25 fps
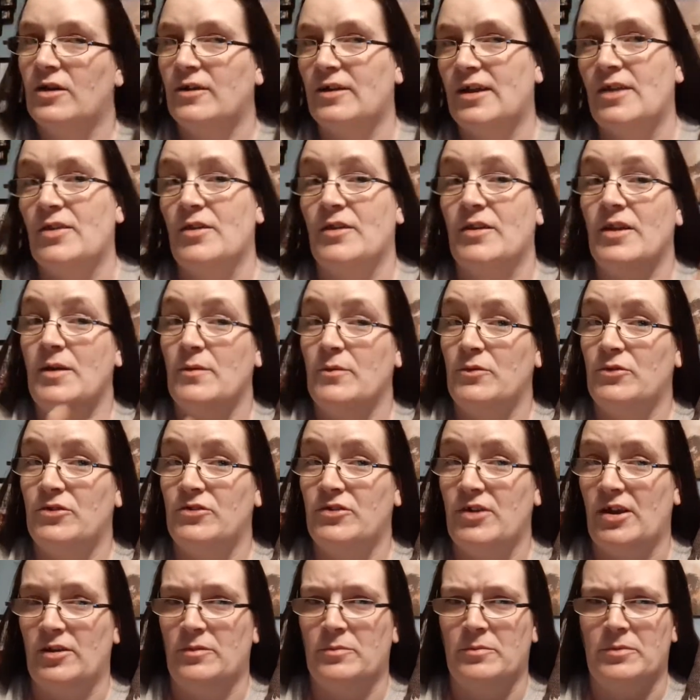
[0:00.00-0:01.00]
okay, the name would
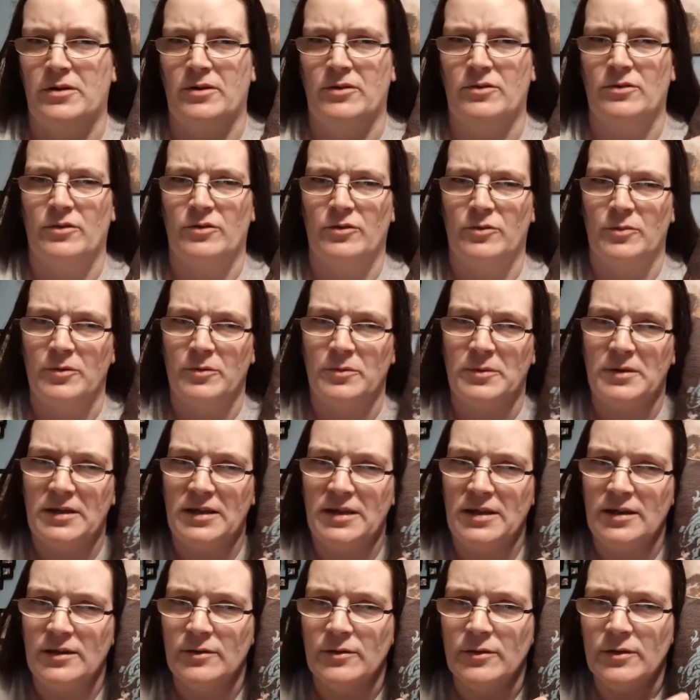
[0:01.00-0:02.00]
suggest, but it's not supposed to be an
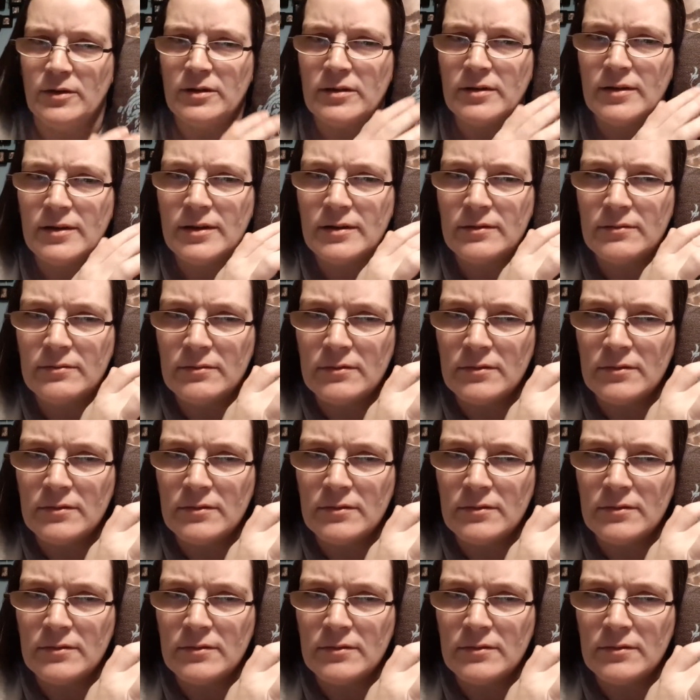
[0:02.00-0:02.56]
eagle, is it?